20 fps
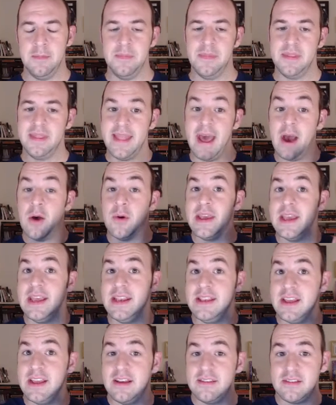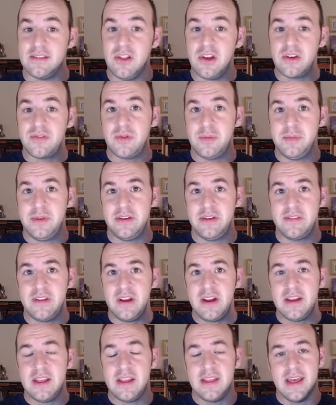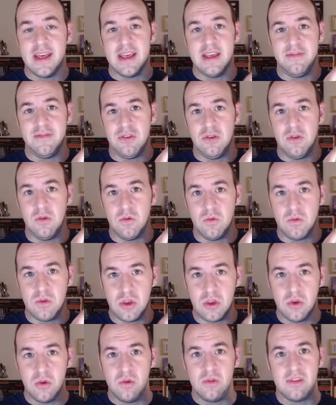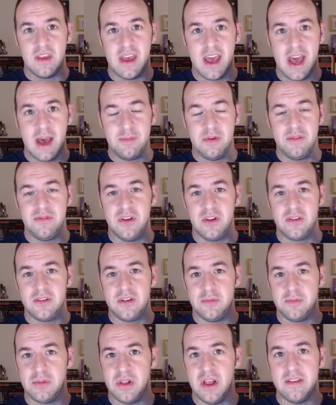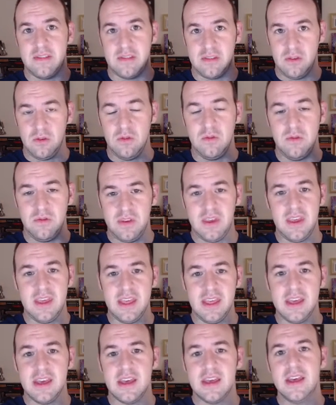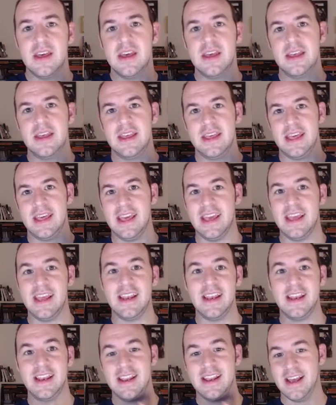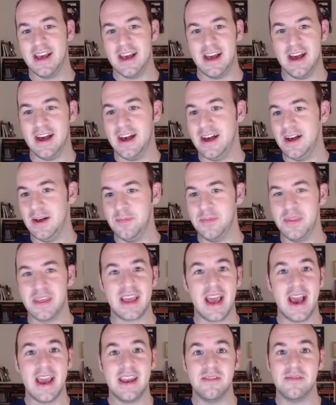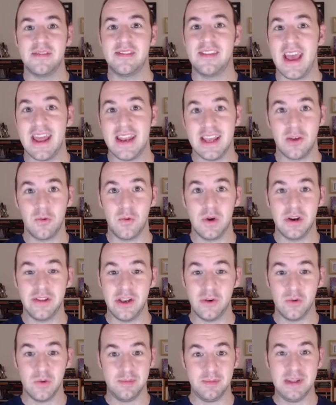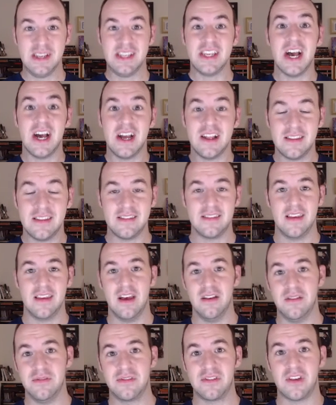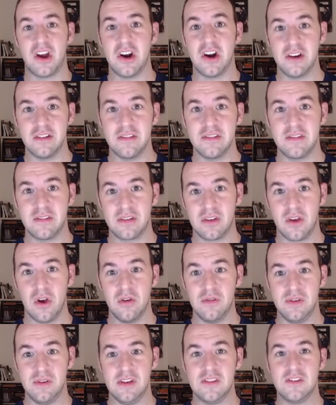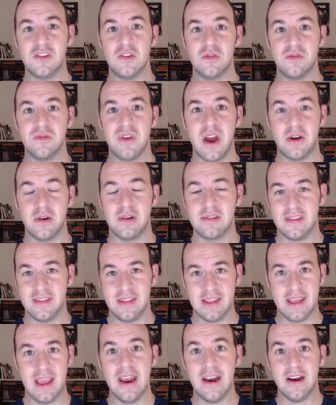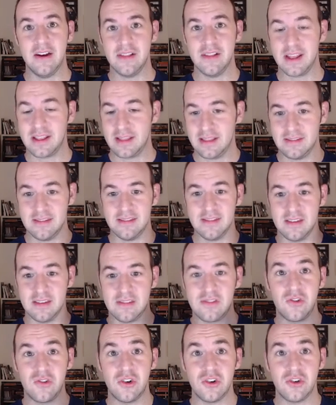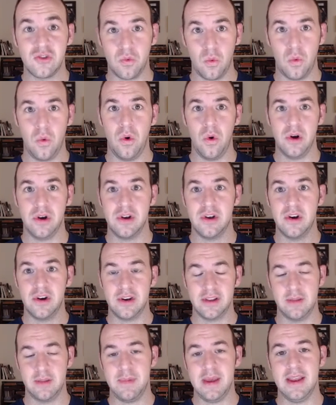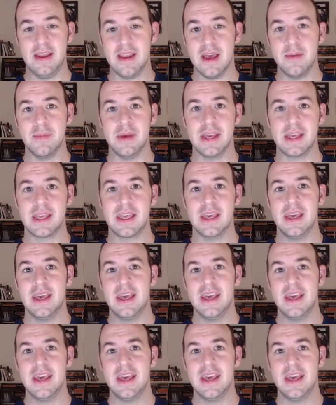Now, it does look from their study that if you use a HEPA filter plus UV in the kind of setting where there would be tons of SARS-CoV-2 virus in the air, like this is a surge ward during the pandemic,